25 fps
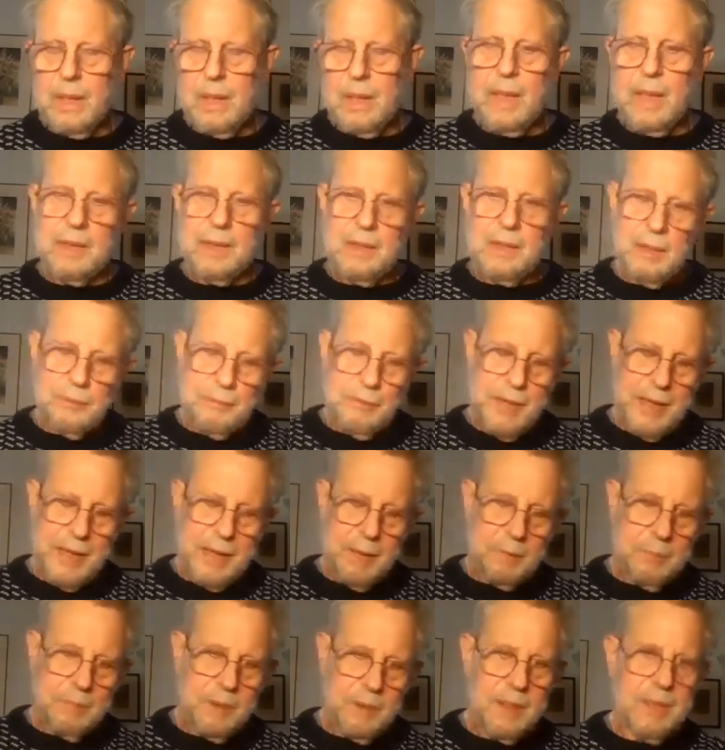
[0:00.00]
and their
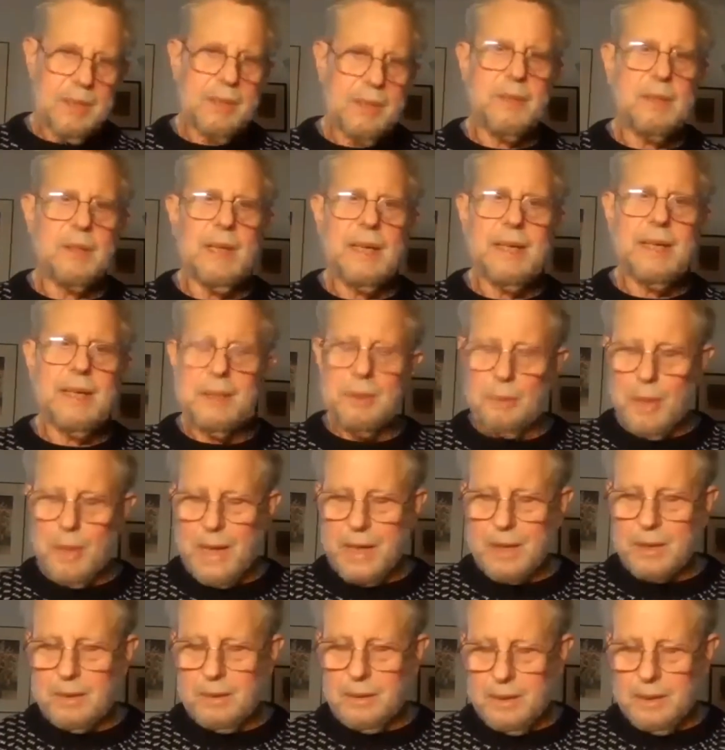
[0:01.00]
families
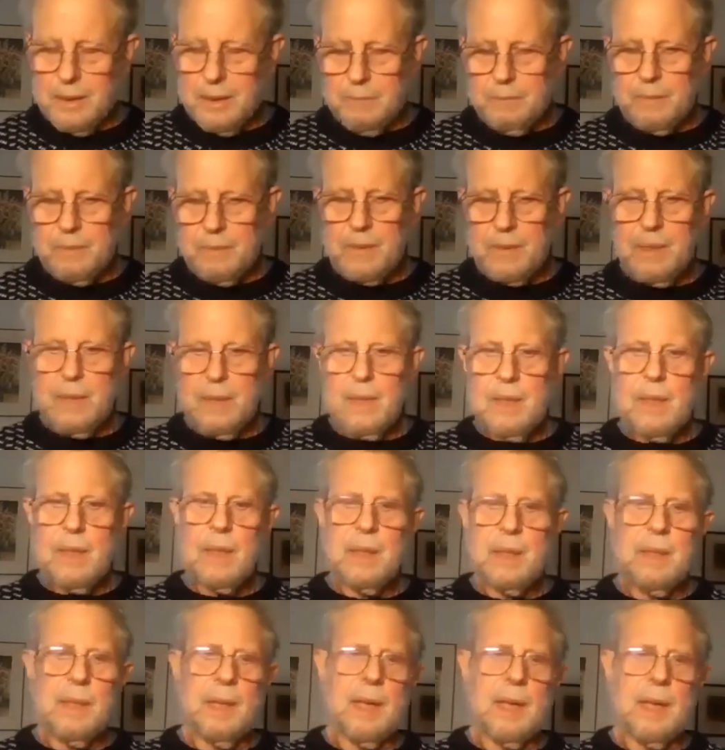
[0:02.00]
indirectly
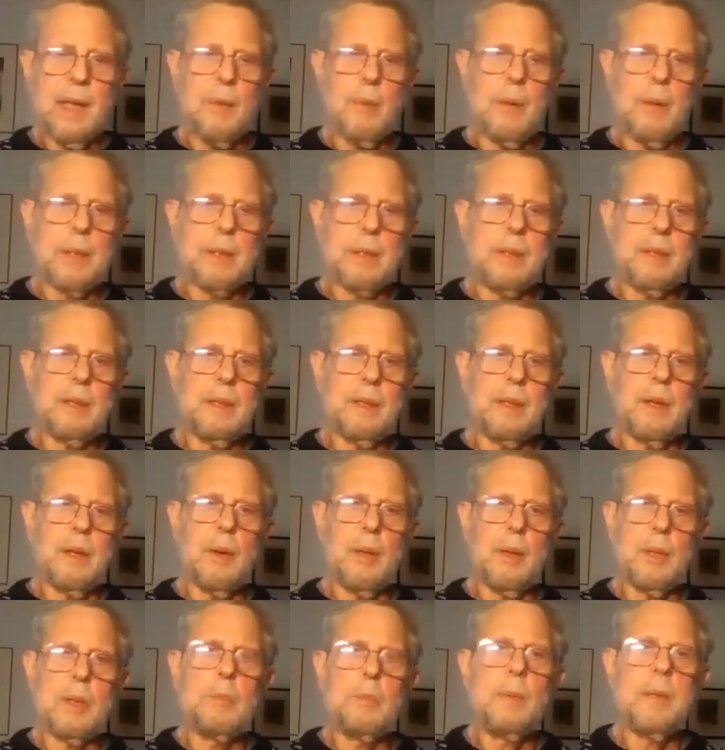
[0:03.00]
that I wanted to
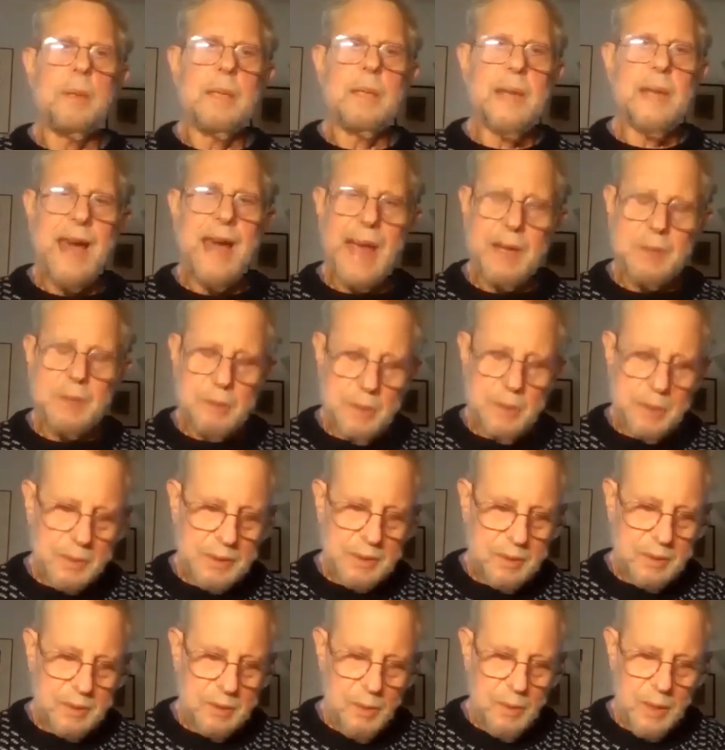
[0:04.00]
go into
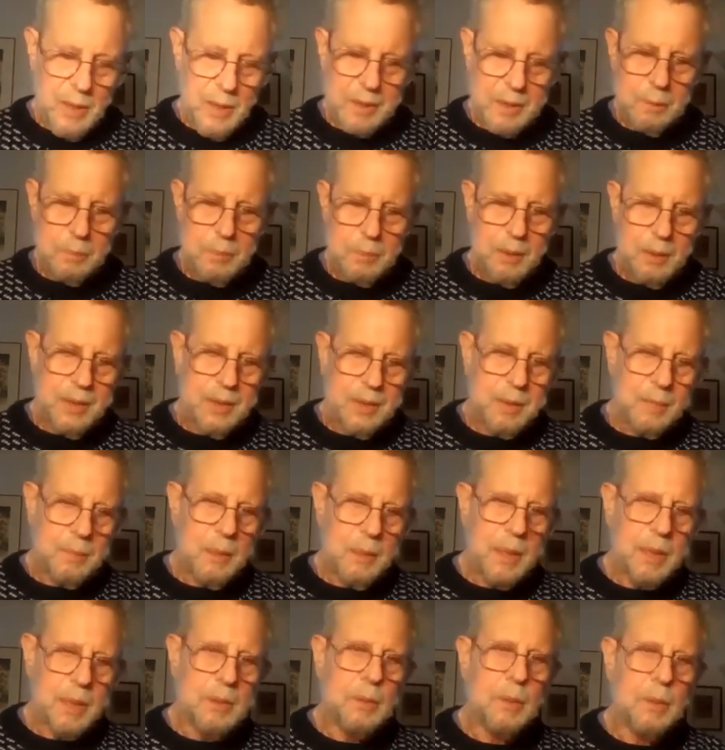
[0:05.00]
pediatrics. So I
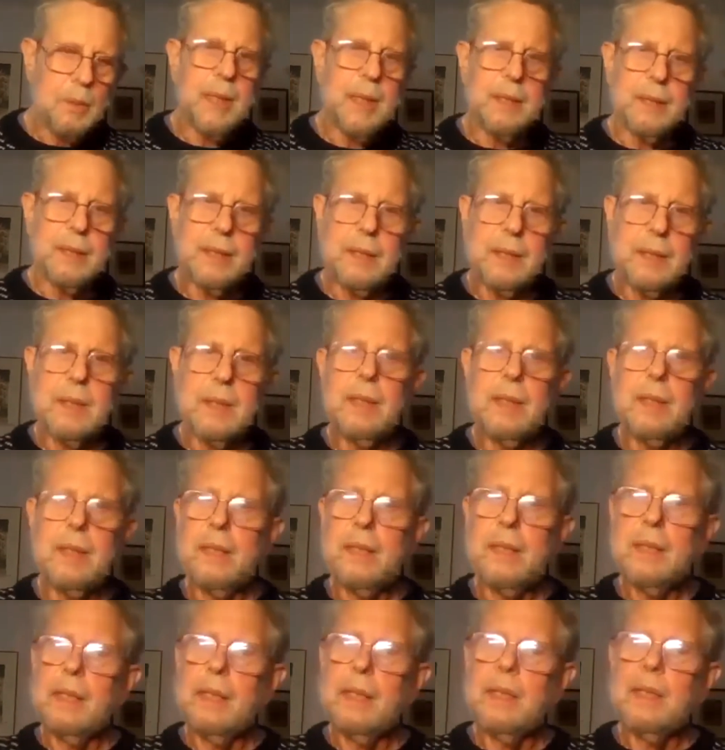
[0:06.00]
completed my training
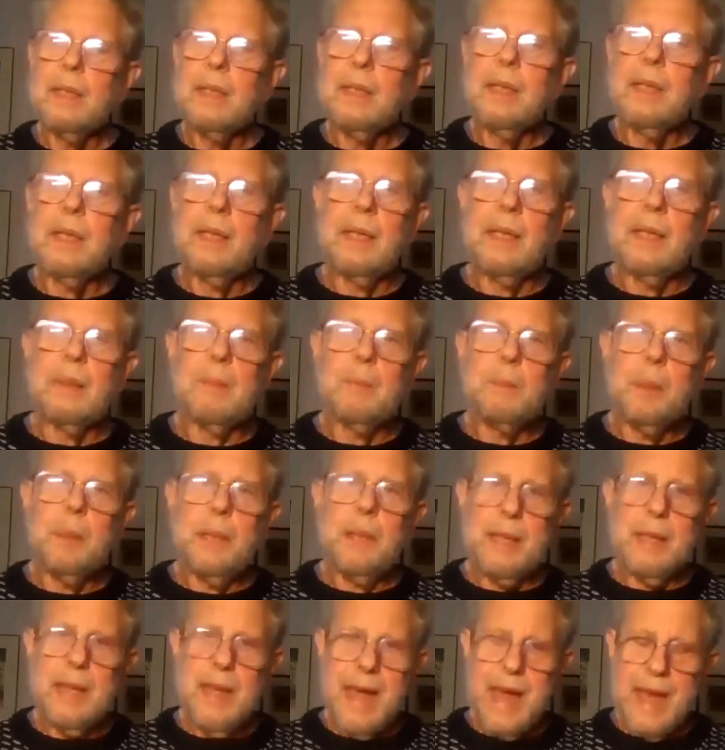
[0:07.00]
in
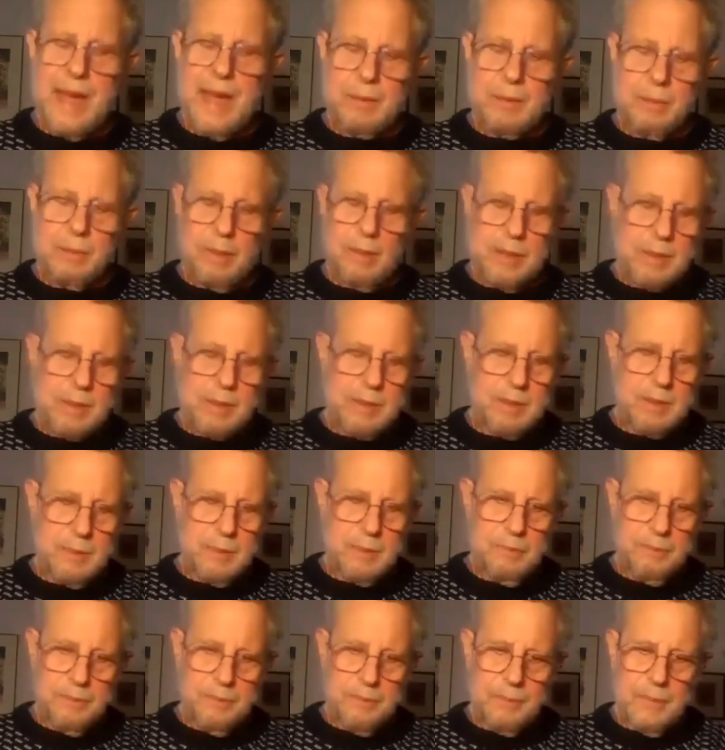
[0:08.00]
pediatrics
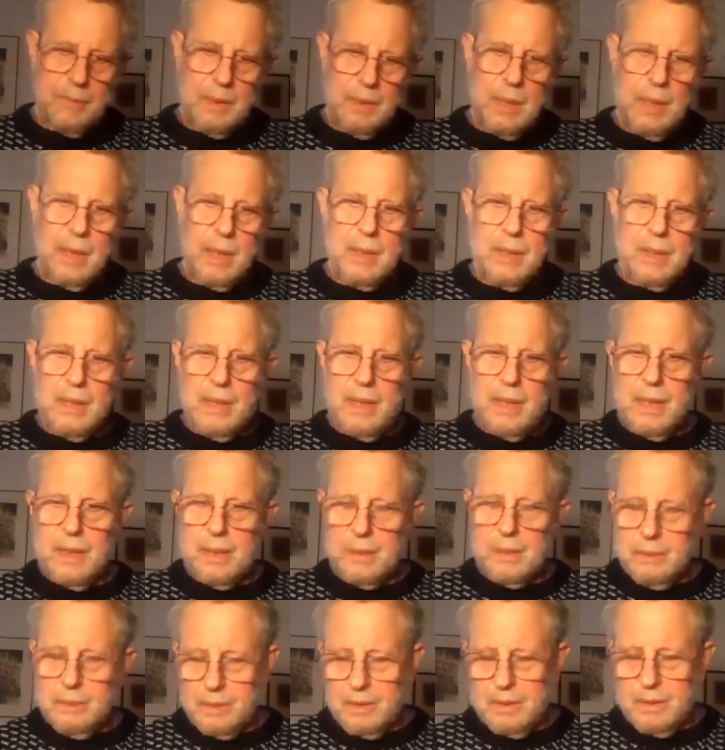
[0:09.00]
and
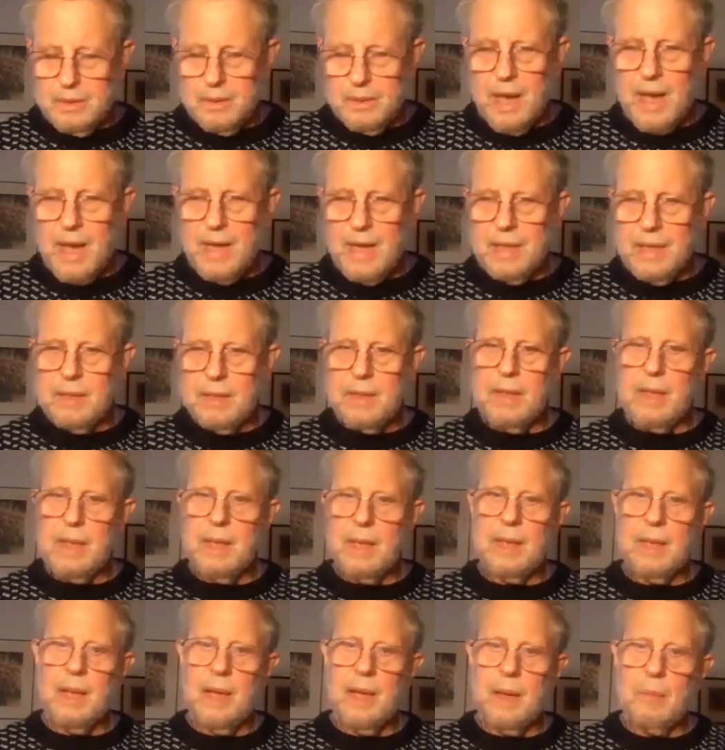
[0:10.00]
then decided
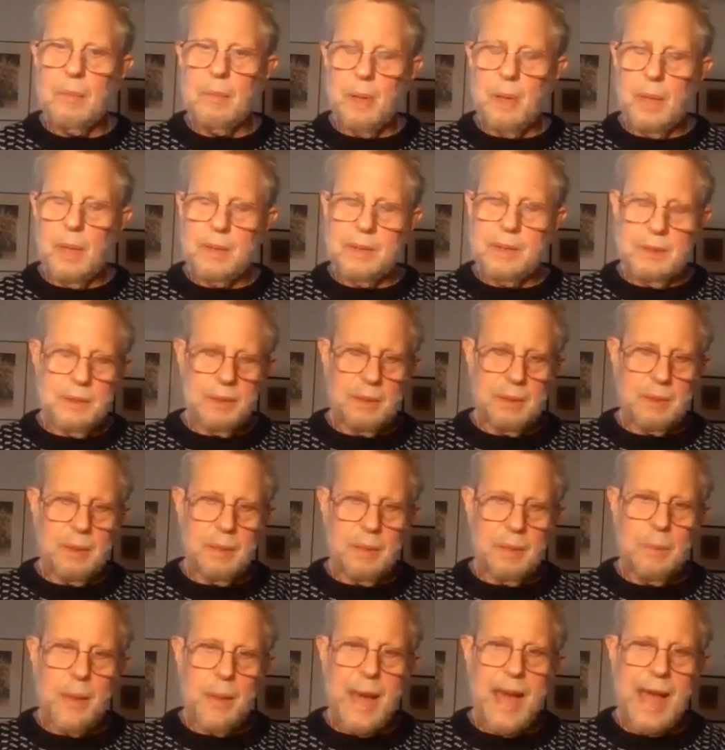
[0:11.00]
that I wanted to
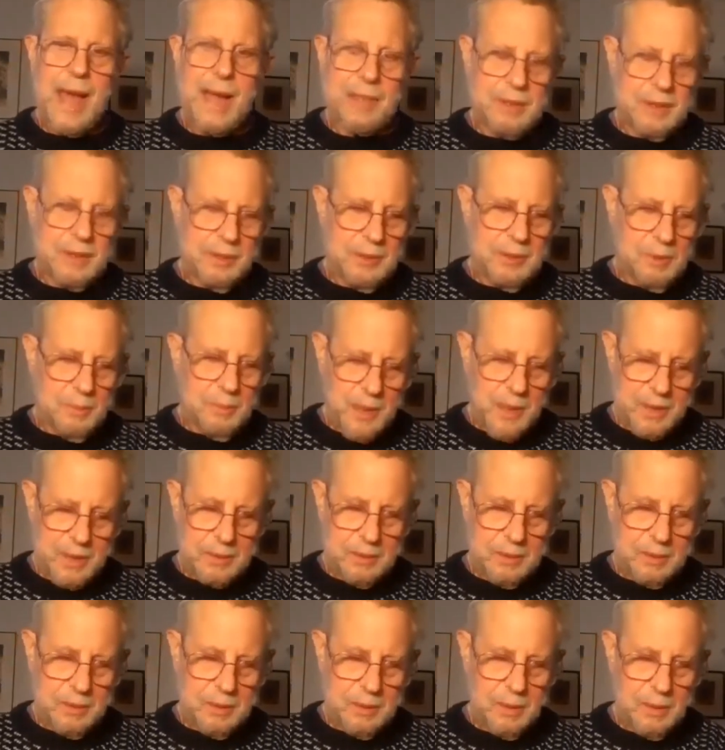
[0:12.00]
come back to New
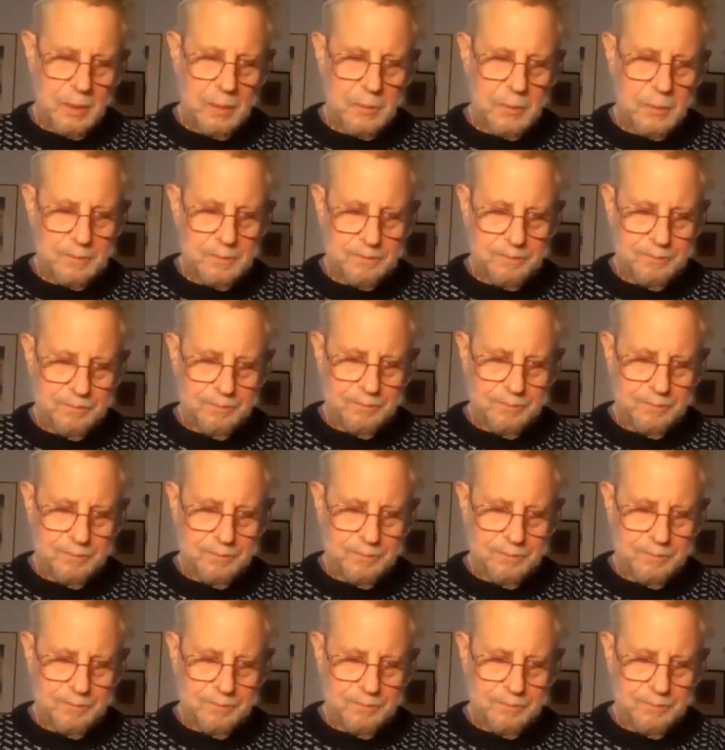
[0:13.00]
Mexico.